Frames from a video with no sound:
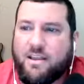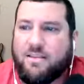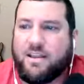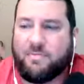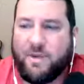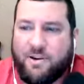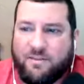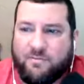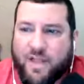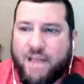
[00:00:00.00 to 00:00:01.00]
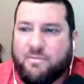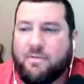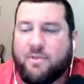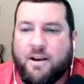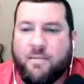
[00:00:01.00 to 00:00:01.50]
the experience of black
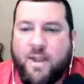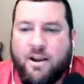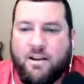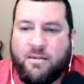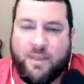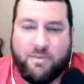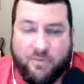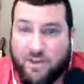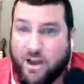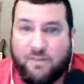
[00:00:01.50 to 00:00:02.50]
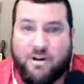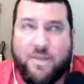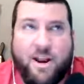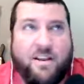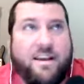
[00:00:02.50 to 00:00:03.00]
people in America, people of color in
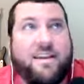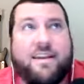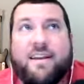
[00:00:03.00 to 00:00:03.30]
America.